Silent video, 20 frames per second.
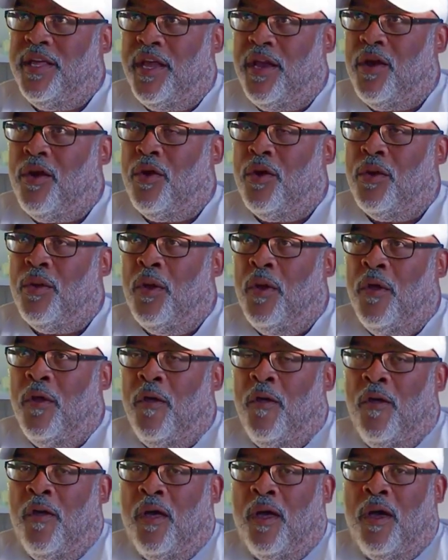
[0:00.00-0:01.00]
there,
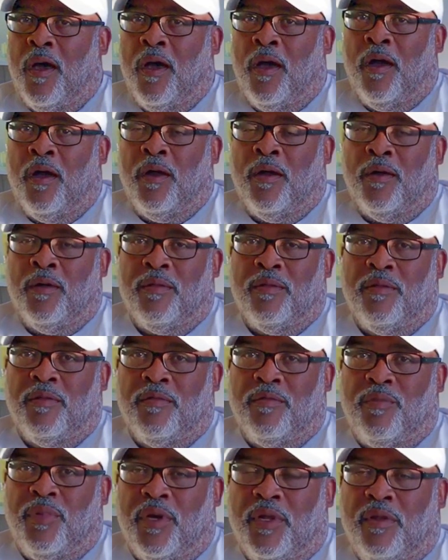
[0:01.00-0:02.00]
uh,
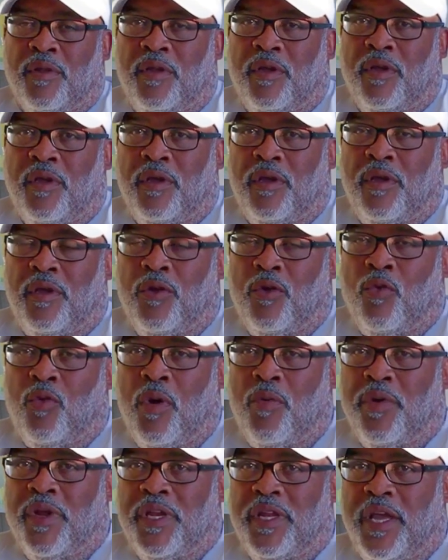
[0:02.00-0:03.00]
but you know
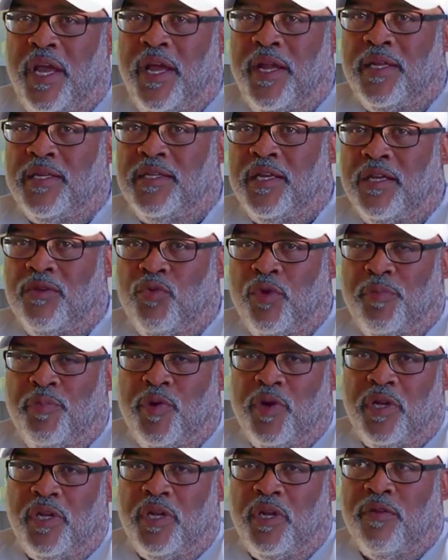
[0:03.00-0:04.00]
what we did is that we
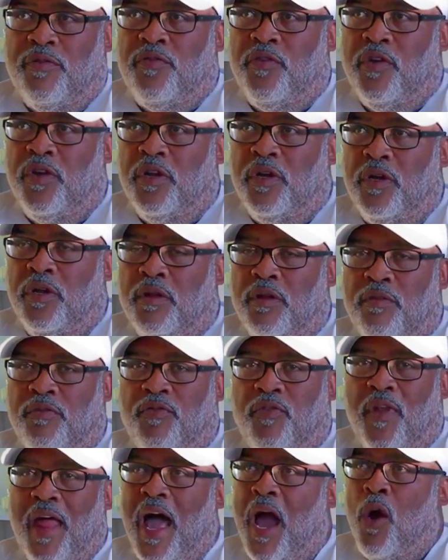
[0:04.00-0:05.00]
put different uh,
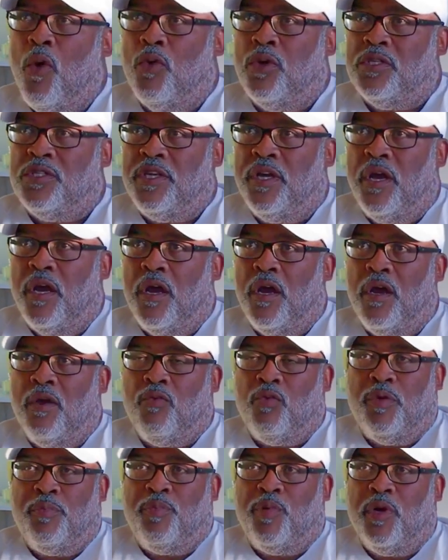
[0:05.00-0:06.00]
flowers
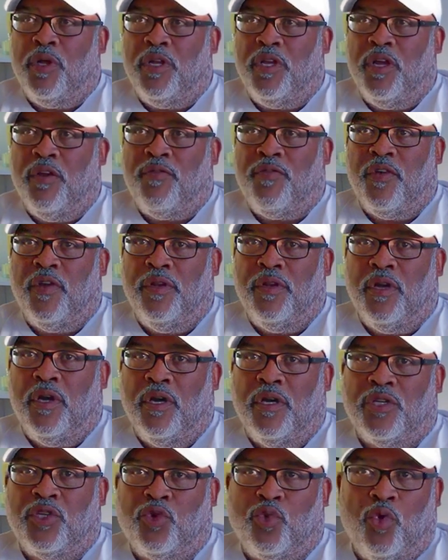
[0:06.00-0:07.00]
there, we put different
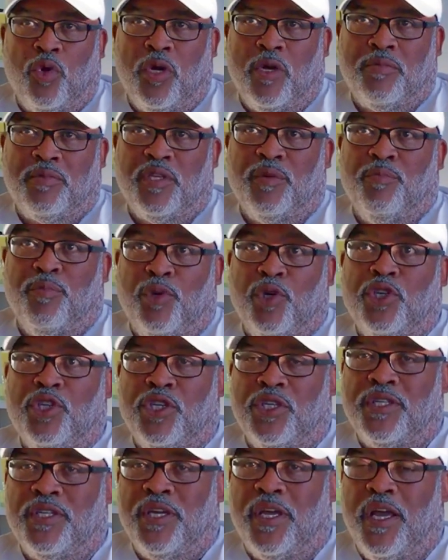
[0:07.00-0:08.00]
uh, shrubs and
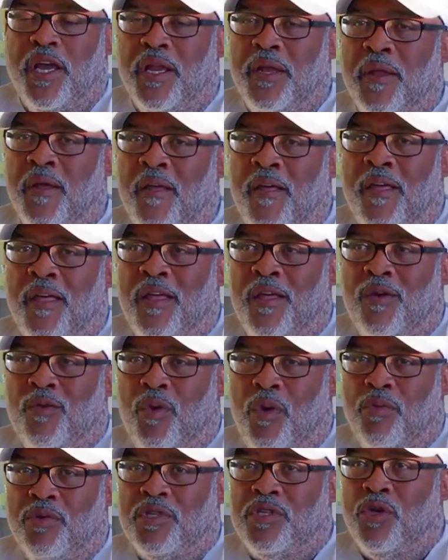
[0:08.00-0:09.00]
bushes in.
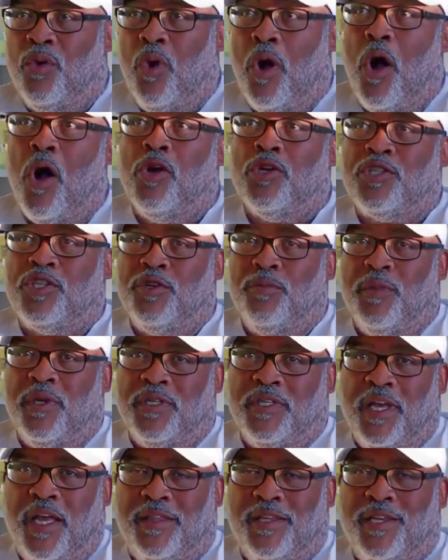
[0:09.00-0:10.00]
What was so awesome
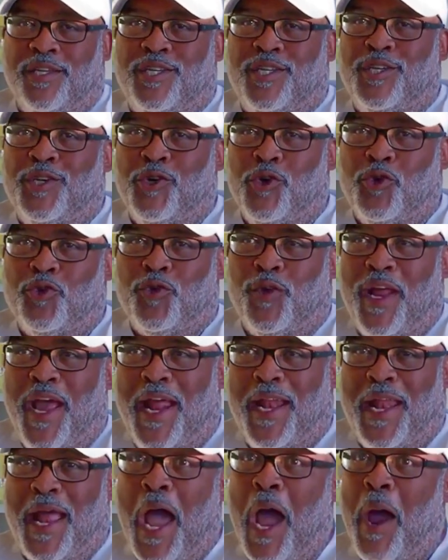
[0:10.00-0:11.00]
is that the children had an